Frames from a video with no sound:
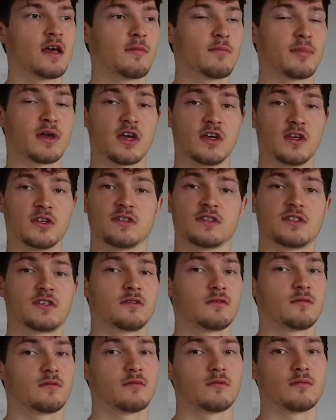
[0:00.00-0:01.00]
because
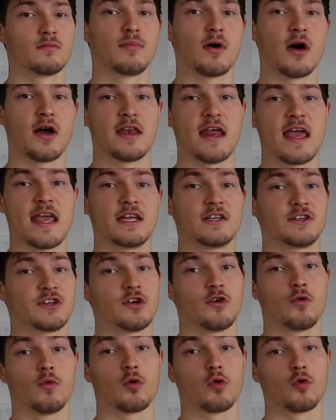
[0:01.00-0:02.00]
by
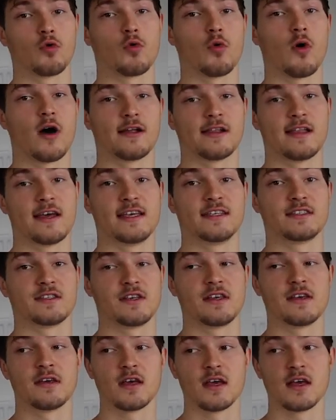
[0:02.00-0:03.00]
nature we're all quite lazy.